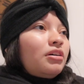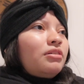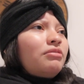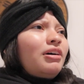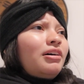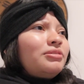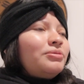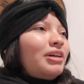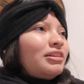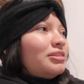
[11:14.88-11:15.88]

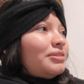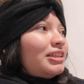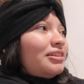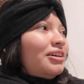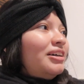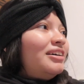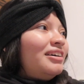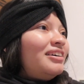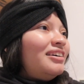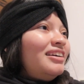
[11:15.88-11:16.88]
what else did we
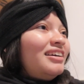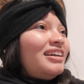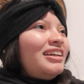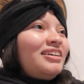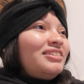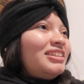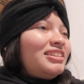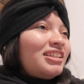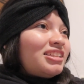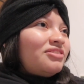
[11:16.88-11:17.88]
do? He goes to
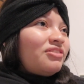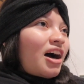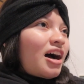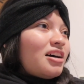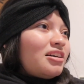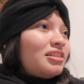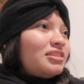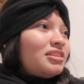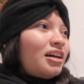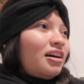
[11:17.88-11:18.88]
Six
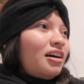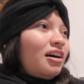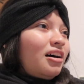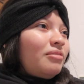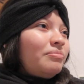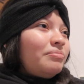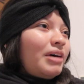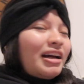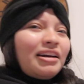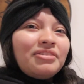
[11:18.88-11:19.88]
Flags, and
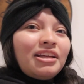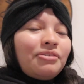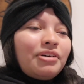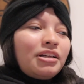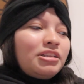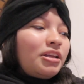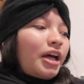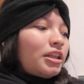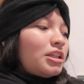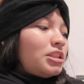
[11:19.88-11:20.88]
I don't think we're gonna do
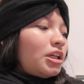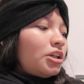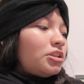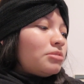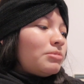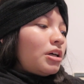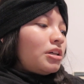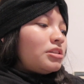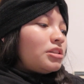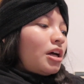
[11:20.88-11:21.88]
that this year, just
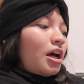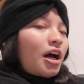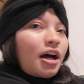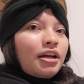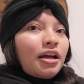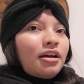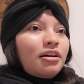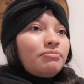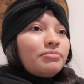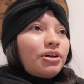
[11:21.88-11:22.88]
because I
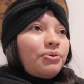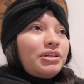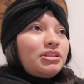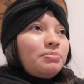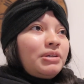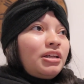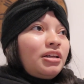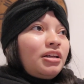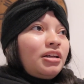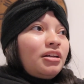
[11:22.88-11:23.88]
am going to
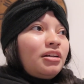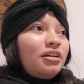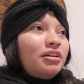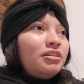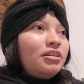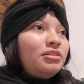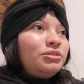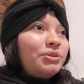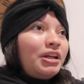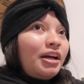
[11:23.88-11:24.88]
be, I'm
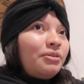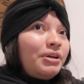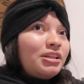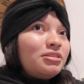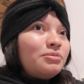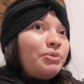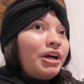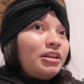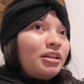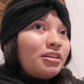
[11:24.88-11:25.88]
29 weeks
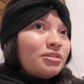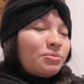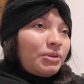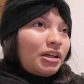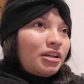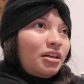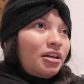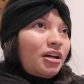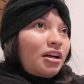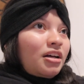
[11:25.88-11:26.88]
pregnant this week.
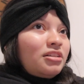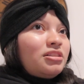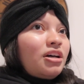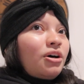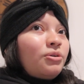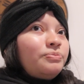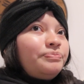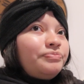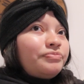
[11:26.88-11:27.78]
So